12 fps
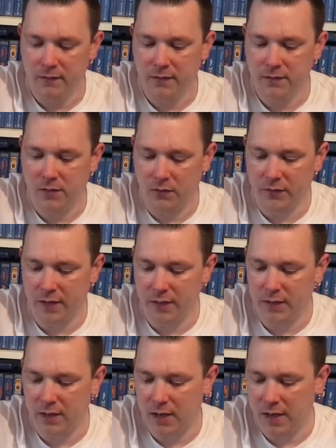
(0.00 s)
It's got the
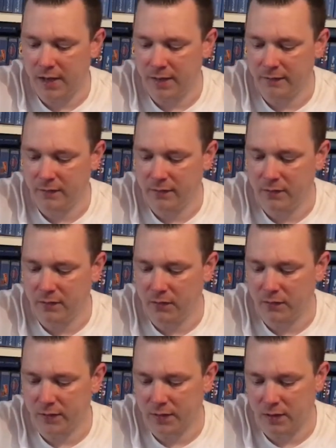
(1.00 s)
inlay,
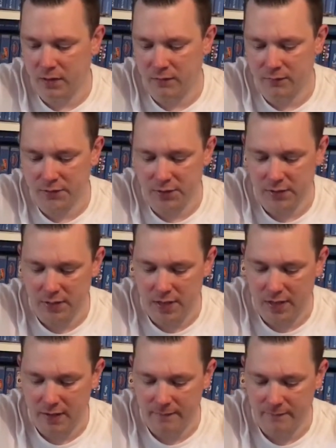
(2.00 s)
got the cartridge in
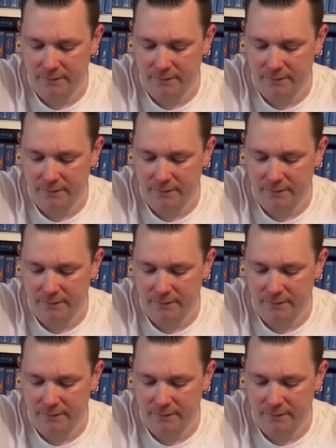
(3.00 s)
there,